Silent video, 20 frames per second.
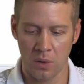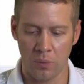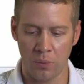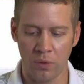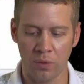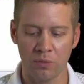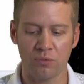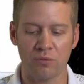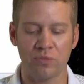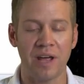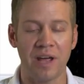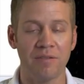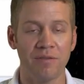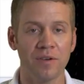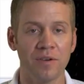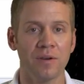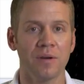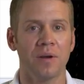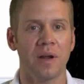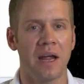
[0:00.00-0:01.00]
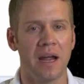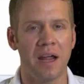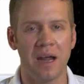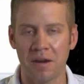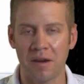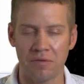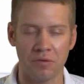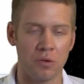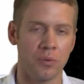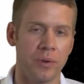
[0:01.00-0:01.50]
we're never,
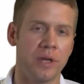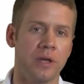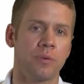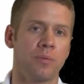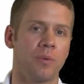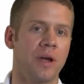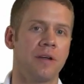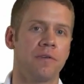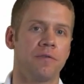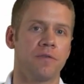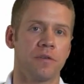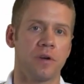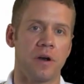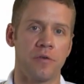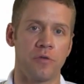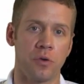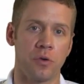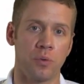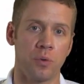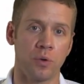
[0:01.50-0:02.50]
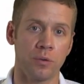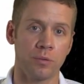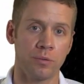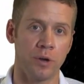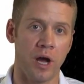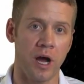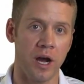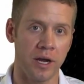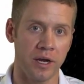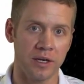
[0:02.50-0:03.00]
ever, we could wait forever, we're
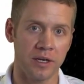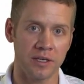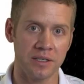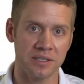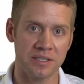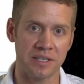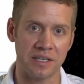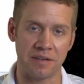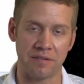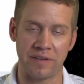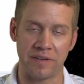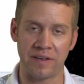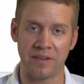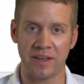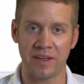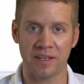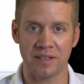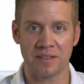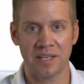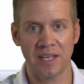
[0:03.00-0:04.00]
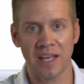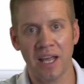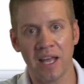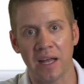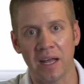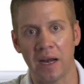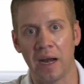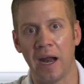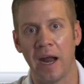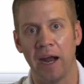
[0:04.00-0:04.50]
not going to see VLAN
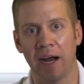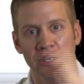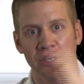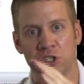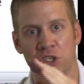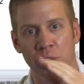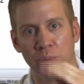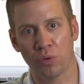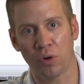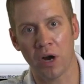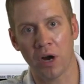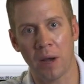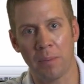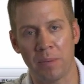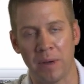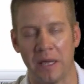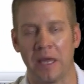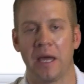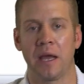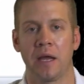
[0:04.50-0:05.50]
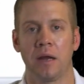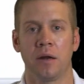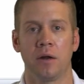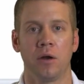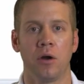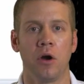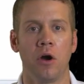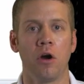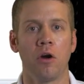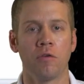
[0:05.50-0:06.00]
10 actually propagate
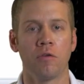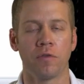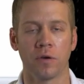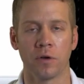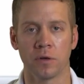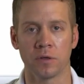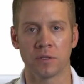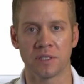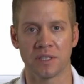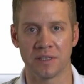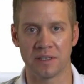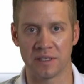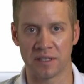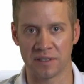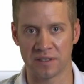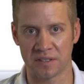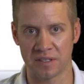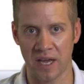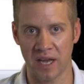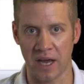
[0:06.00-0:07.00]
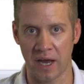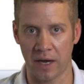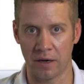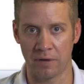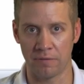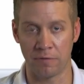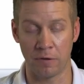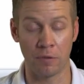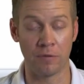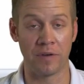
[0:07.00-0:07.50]
over to this
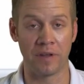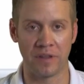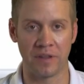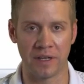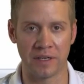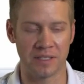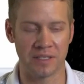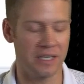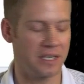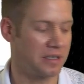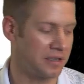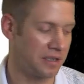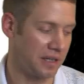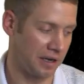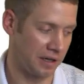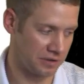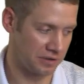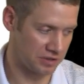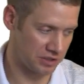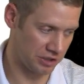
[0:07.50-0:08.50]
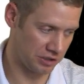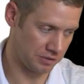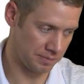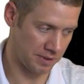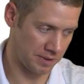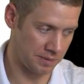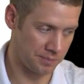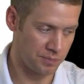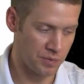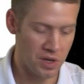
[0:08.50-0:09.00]
side, or VLAN 1010, excuse
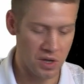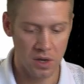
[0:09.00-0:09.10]
me.